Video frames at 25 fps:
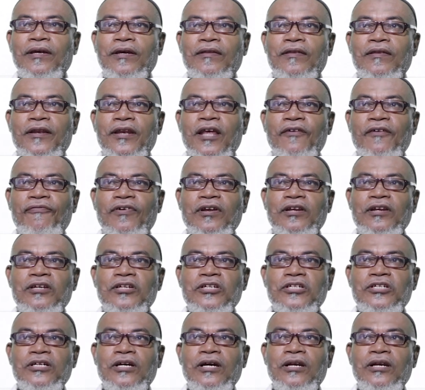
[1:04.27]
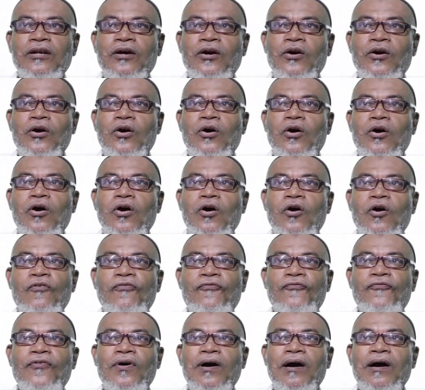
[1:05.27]
definition
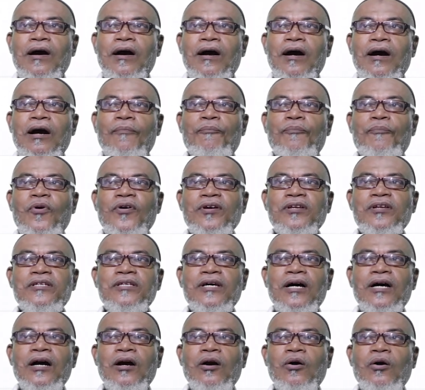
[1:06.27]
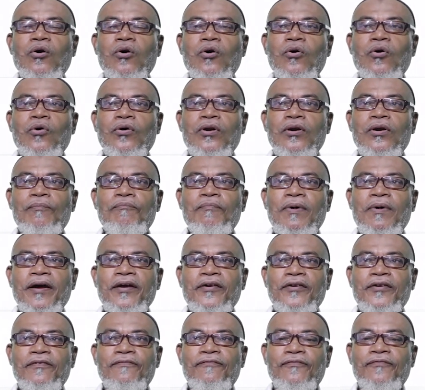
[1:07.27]
of a pointer call by
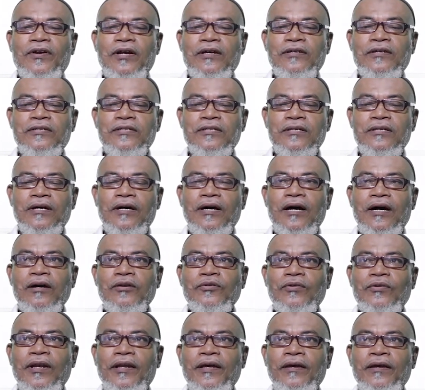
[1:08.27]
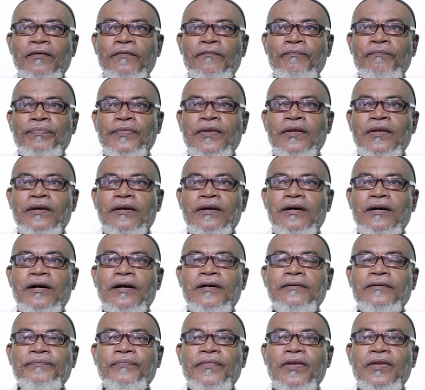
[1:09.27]
reference. Actually,
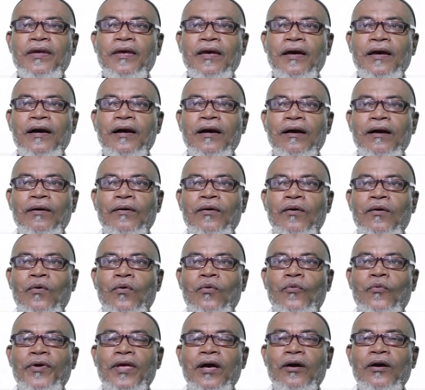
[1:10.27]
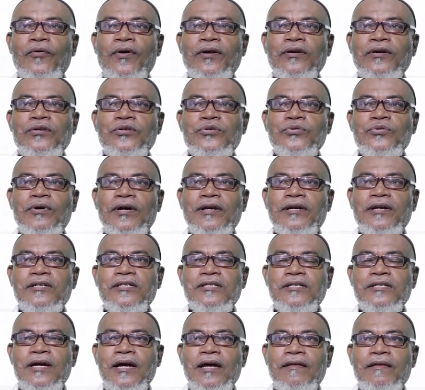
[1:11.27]
here we are going to
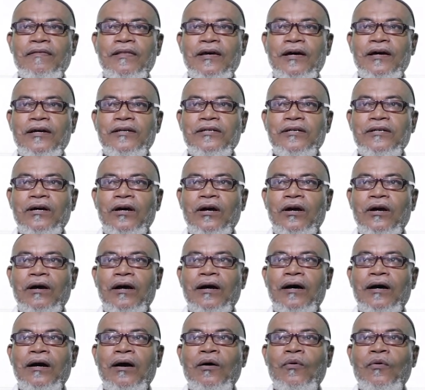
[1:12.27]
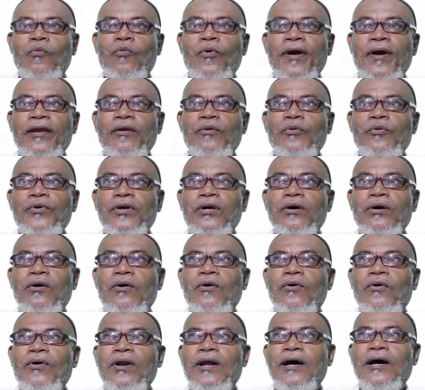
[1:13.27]
understand that when we
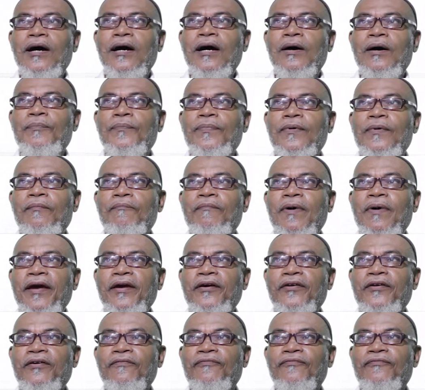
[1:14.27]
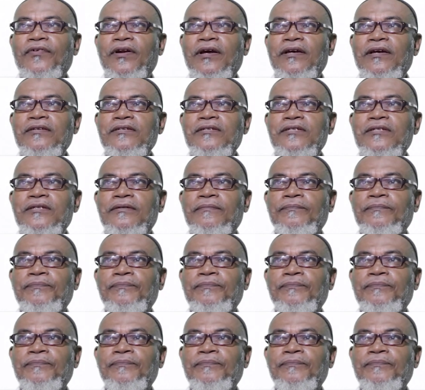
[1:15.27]
call up by reference,